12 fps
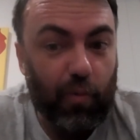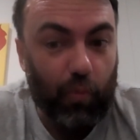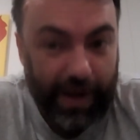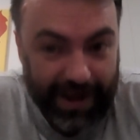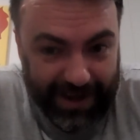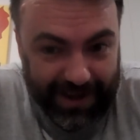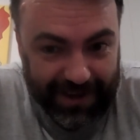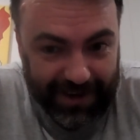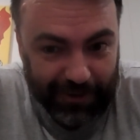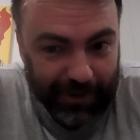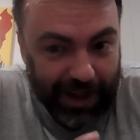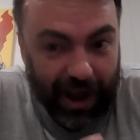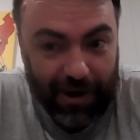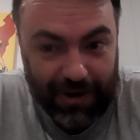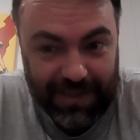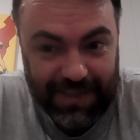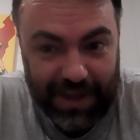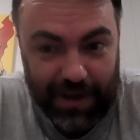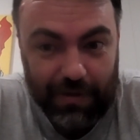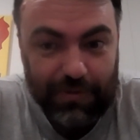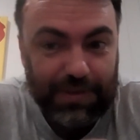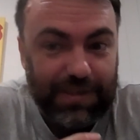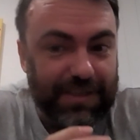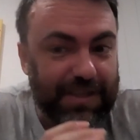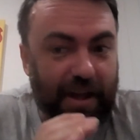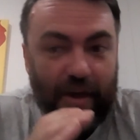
We are in RSL's